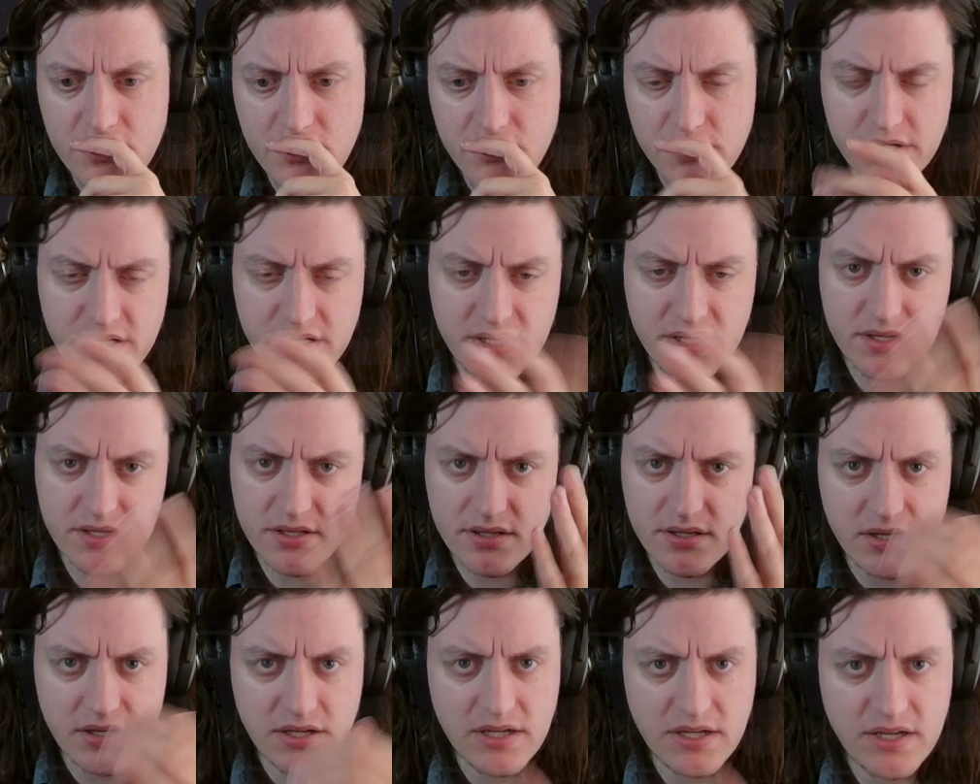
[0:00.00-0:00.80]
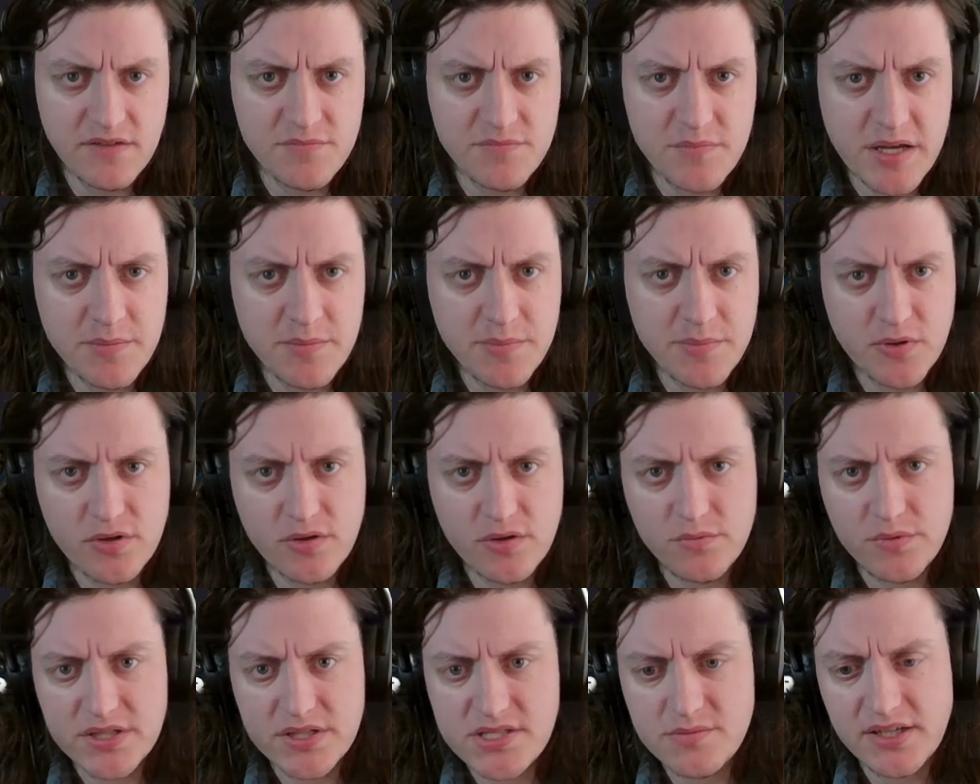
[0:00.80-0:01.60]
Okay, if my
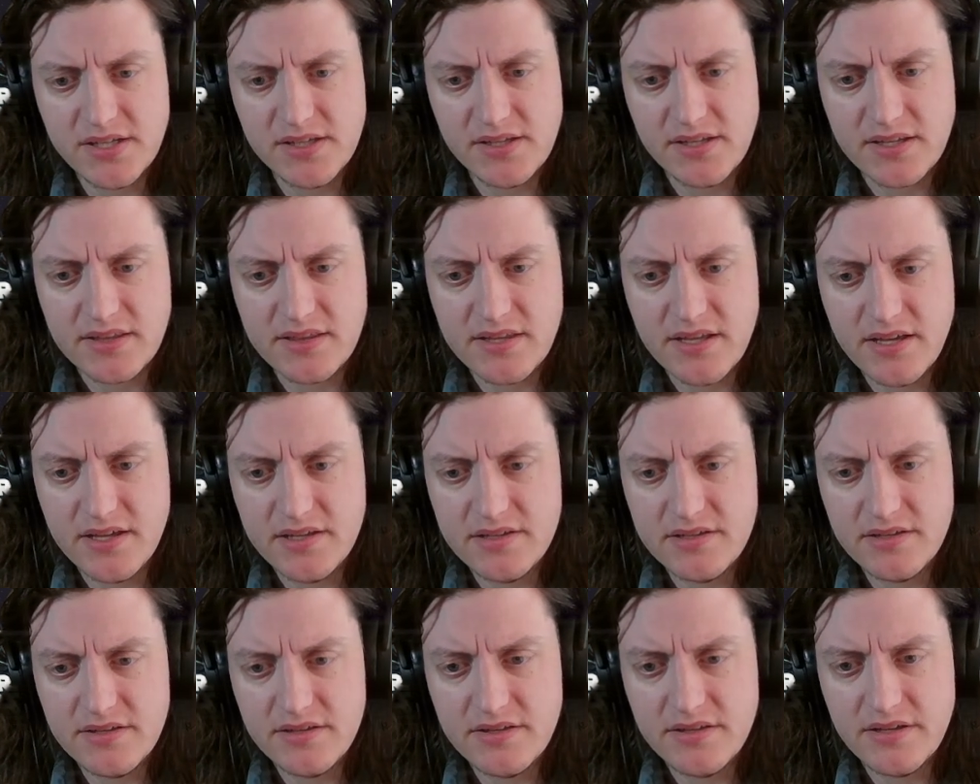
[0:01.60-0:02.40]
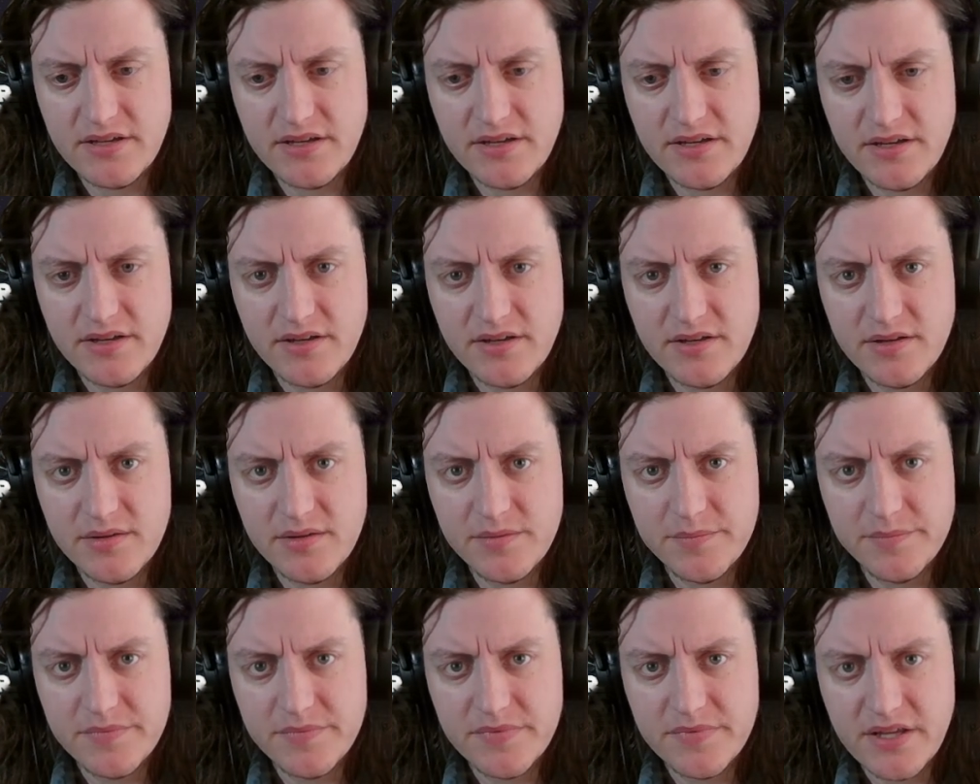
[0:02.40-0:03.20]
opponent wants to play it like that,
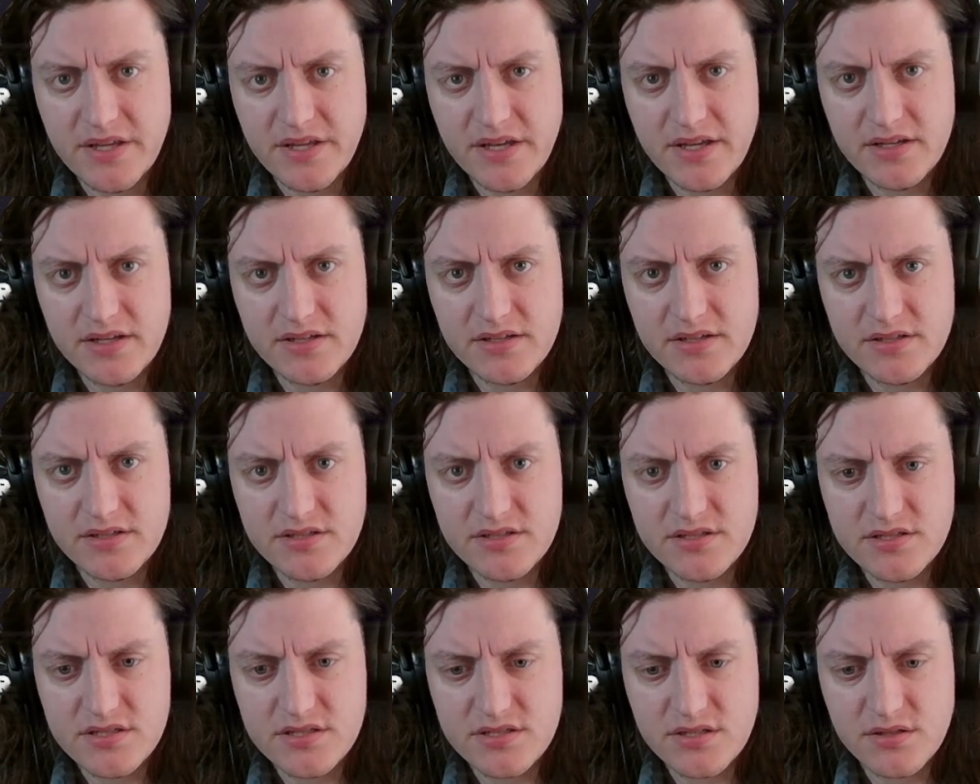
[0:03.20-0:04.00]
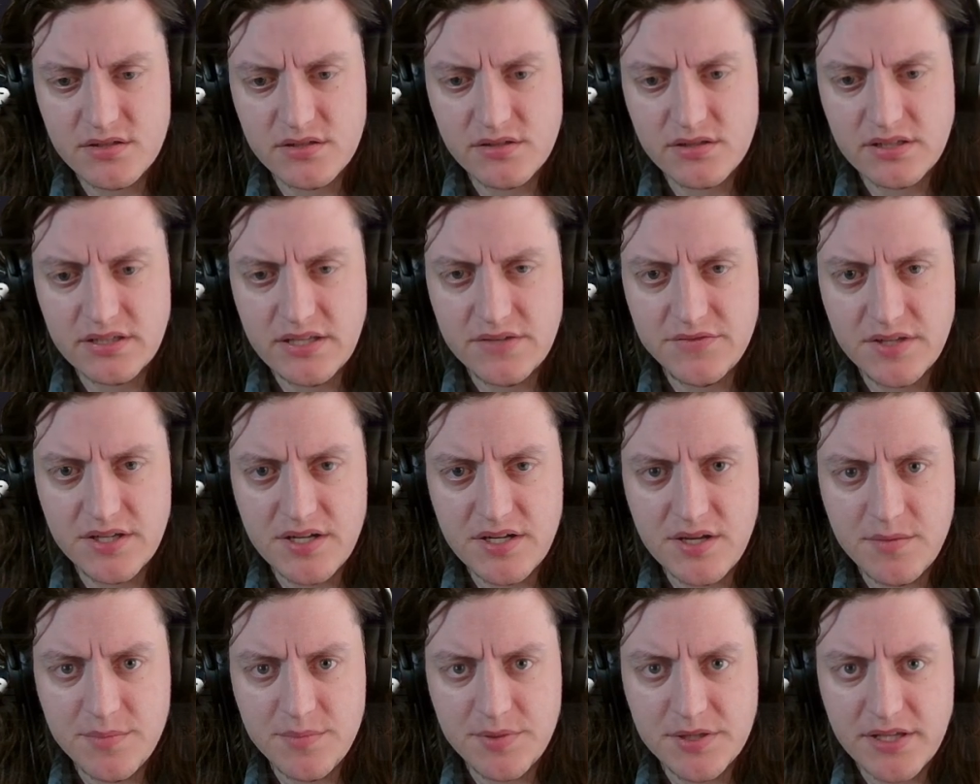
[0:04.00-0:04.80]
that is
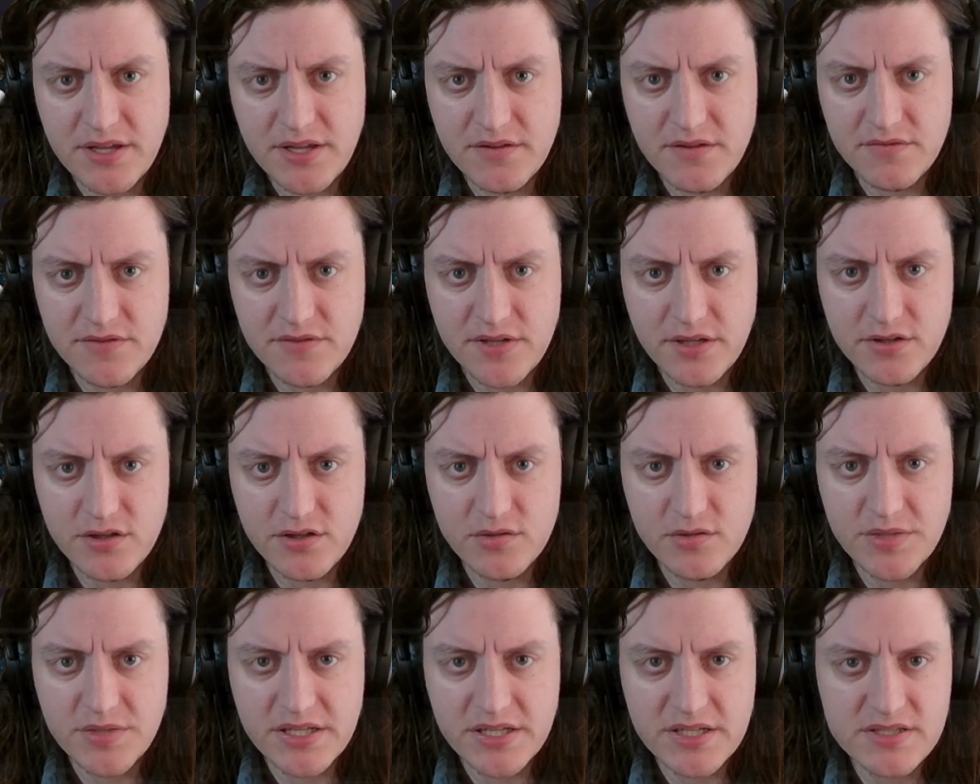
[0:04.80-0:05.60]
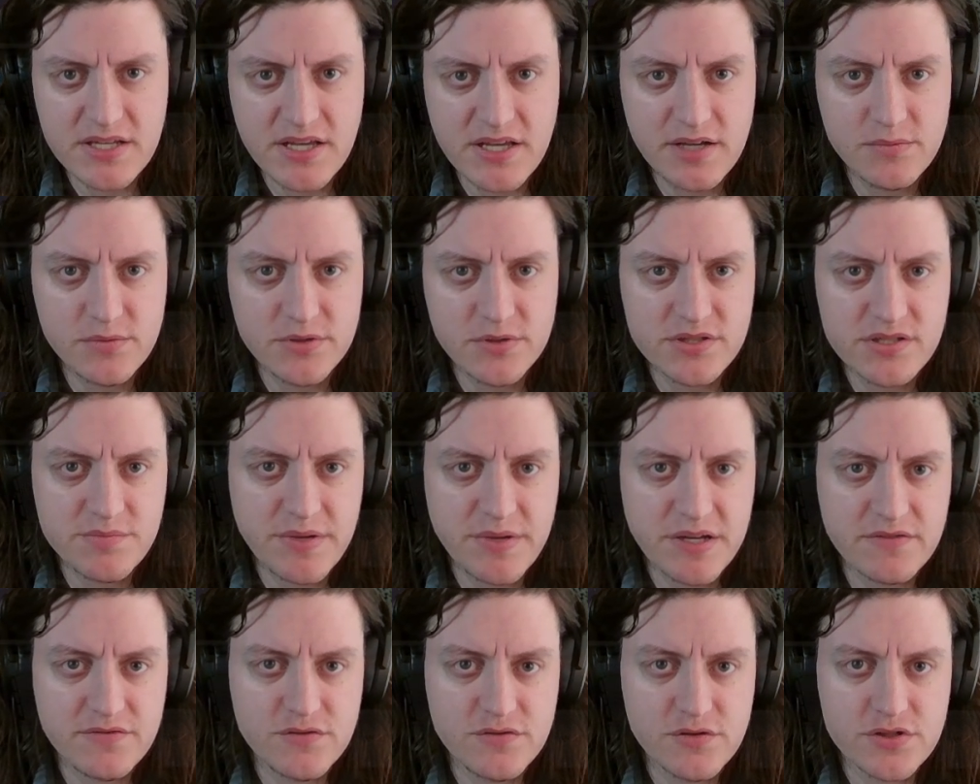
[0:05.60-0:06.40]
giving up a lot of value because I will
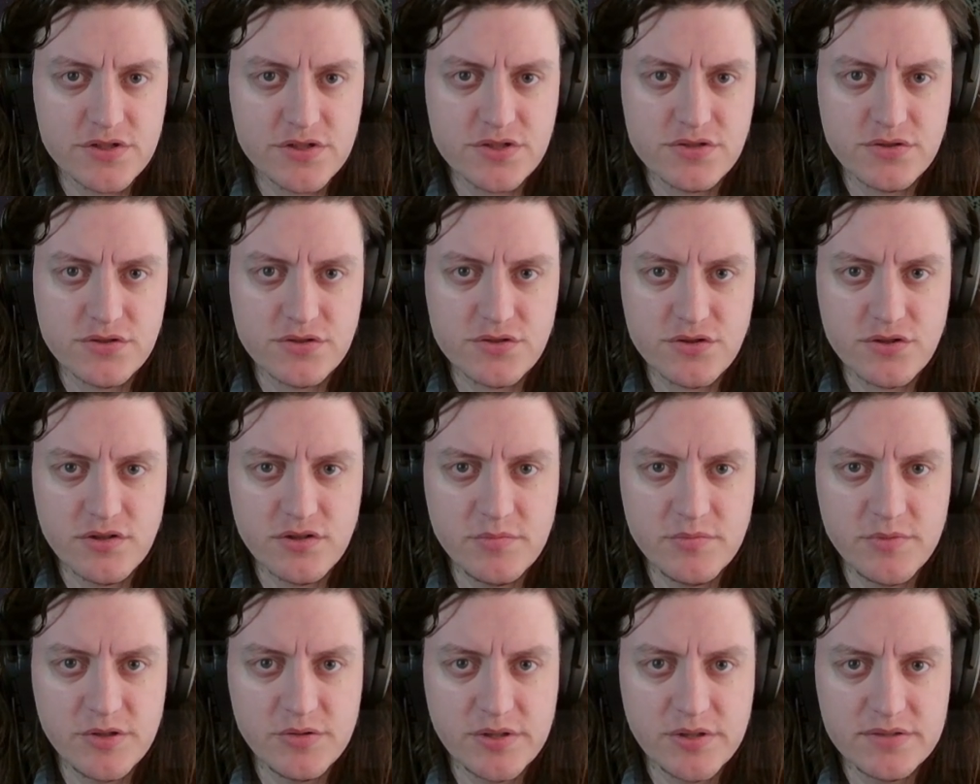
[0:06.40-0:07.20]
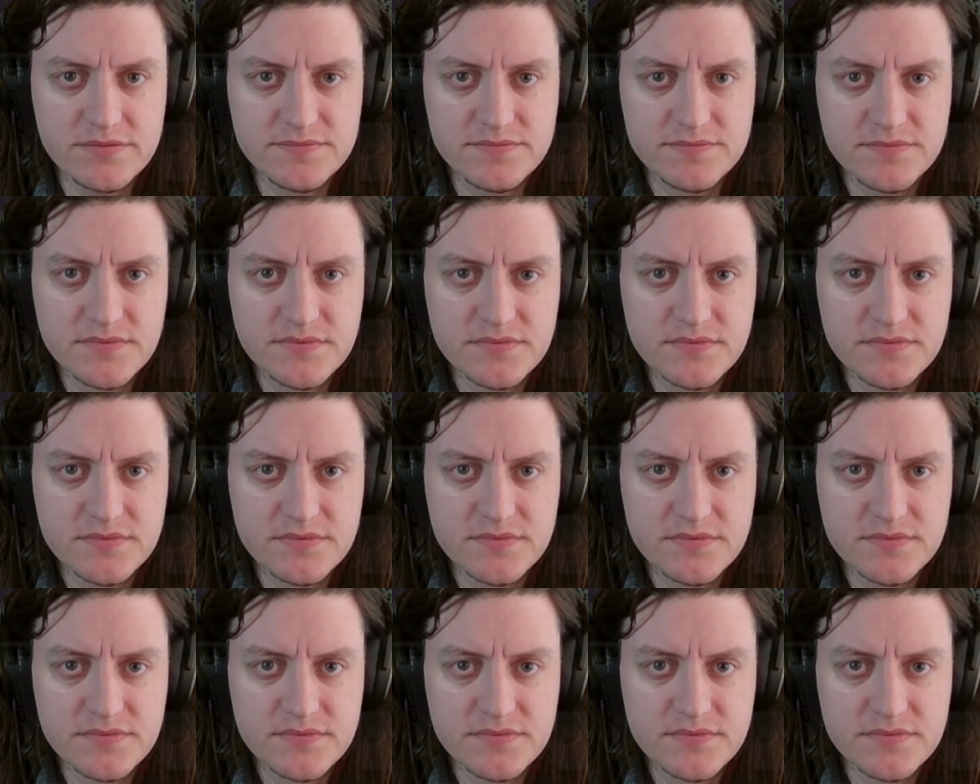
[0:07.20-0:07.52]
Spec Force Soldier Obi-Wan.